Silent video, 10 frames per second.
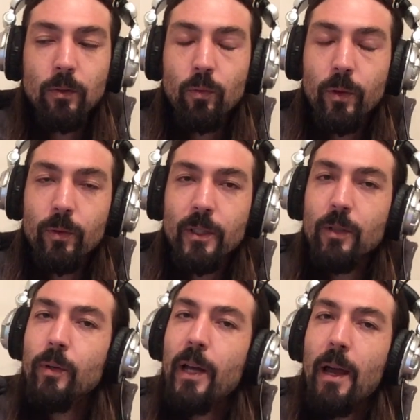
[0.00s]
we will see
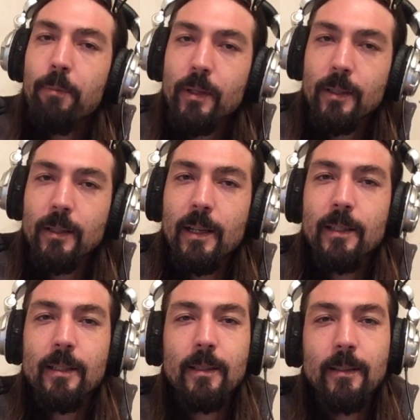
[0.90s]
what happens.
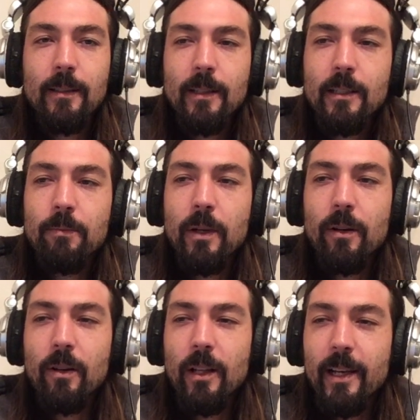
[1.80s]
That's about
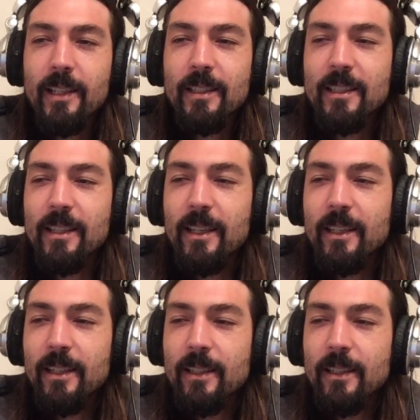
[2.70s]
all I can say.
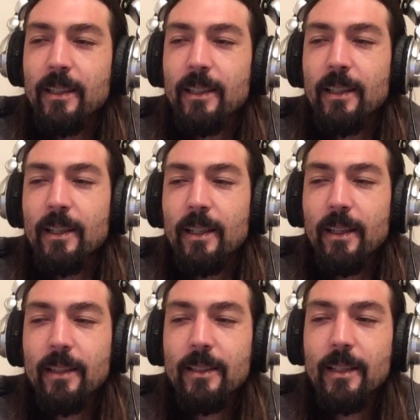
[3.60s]
And
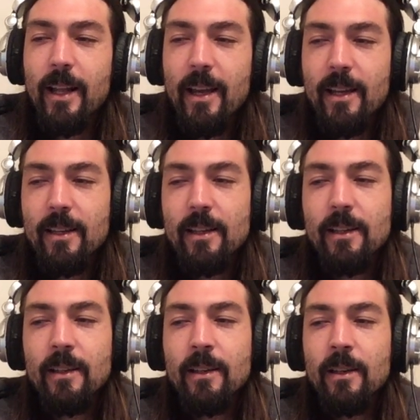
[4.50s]
then today
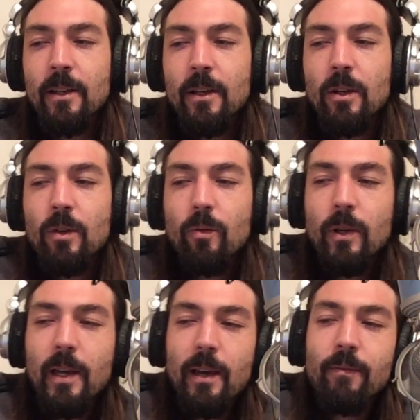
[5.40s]

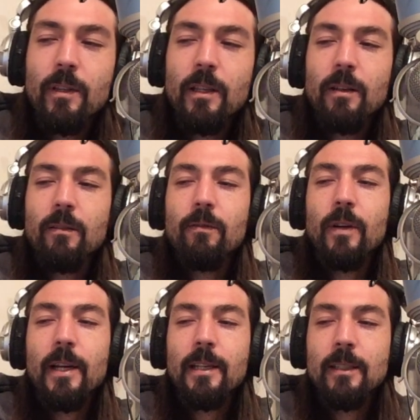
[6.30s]
we have the
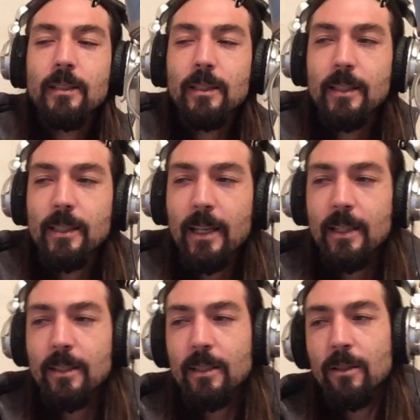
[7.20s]
Vikings and
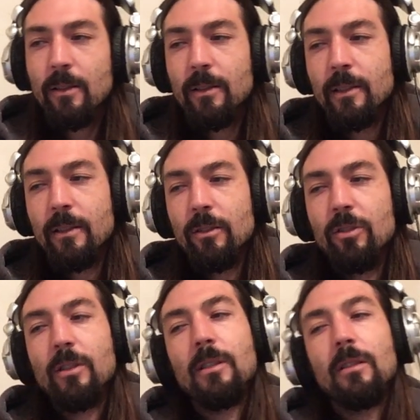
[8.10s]
Saints starting here in
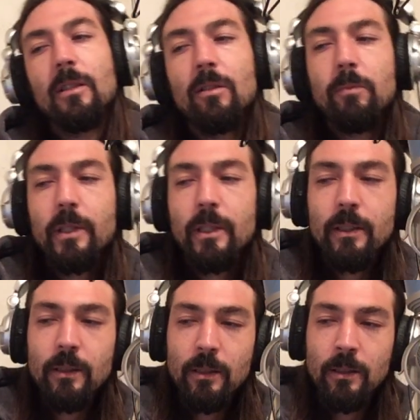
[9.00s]
just a little
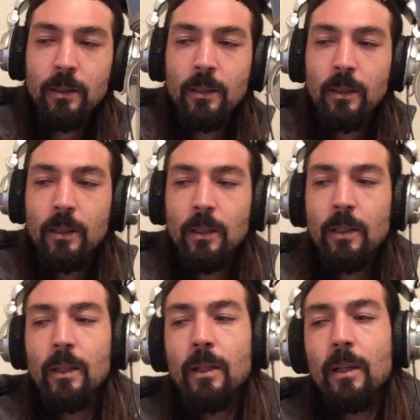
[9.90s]
bit.
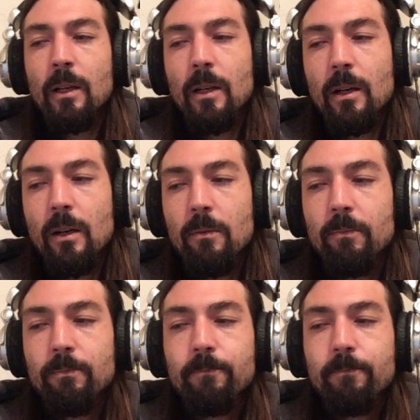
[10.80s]
I